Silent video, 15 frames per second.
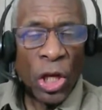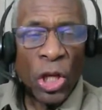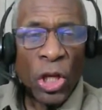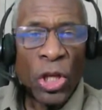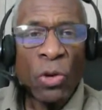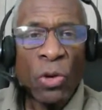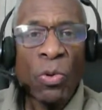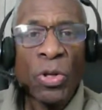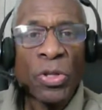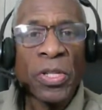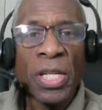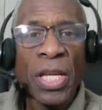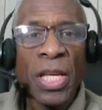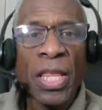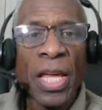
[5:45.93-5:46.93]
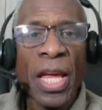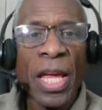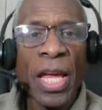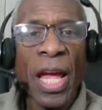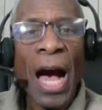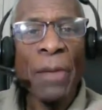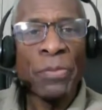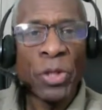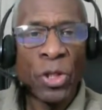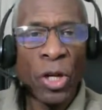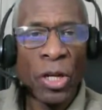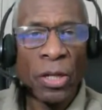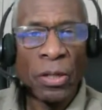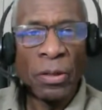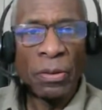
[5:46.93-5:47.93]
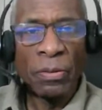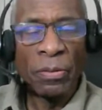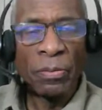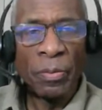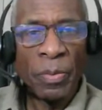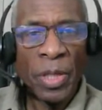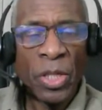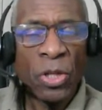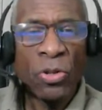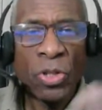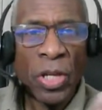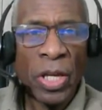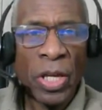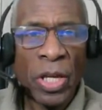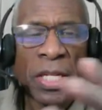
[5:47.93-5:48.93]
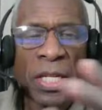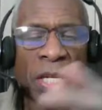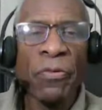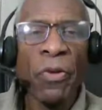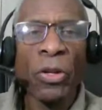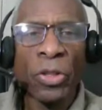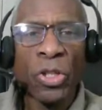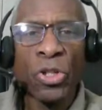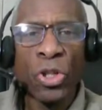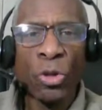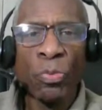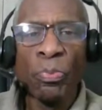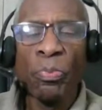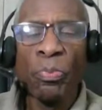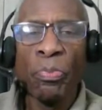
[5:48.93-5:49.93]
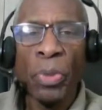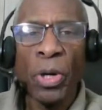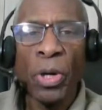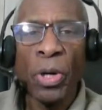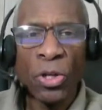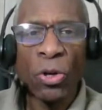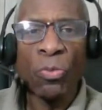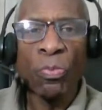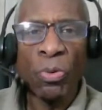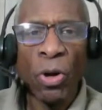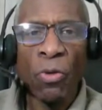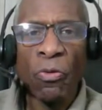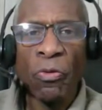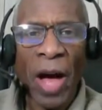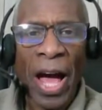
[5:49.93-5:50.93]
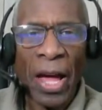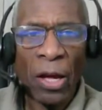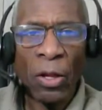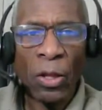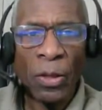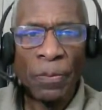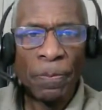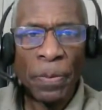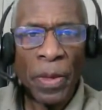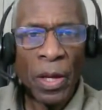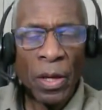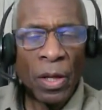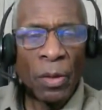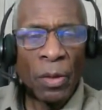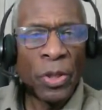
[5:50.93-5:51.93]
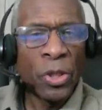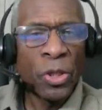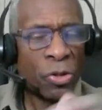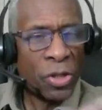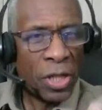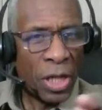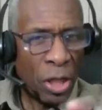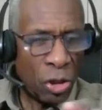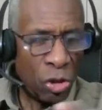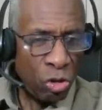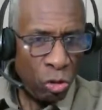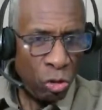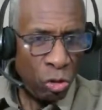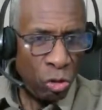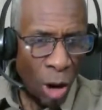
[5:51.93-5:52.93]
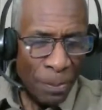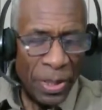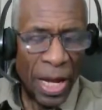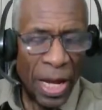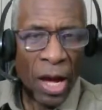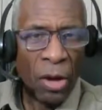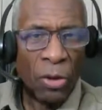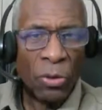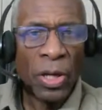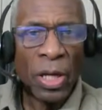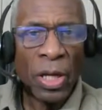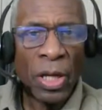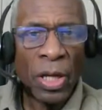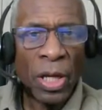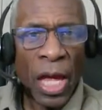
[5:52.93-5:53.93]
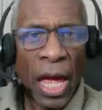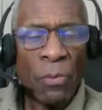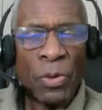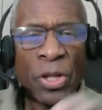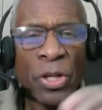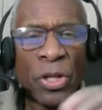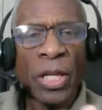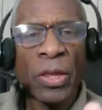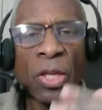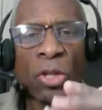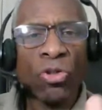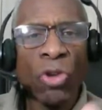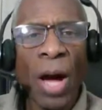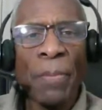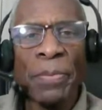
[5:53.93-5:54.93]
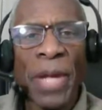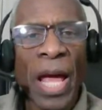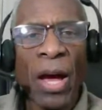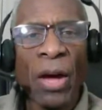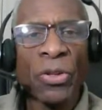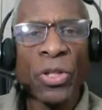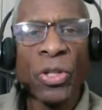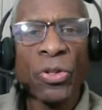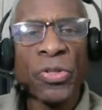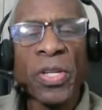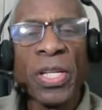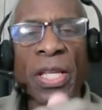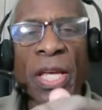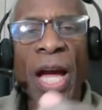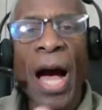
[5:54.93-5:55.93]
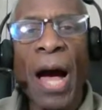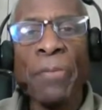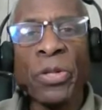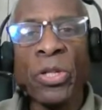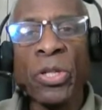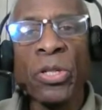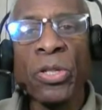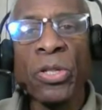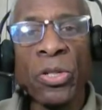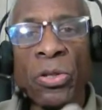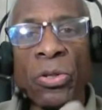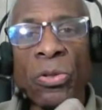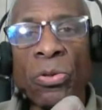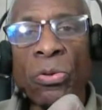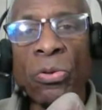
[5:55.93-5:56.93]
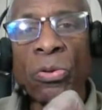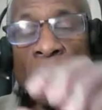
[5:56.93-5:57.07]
you will see the option, and usually the default is your personal profile, but you'll see a drop down. And when you hit the drop down, you'll see the option to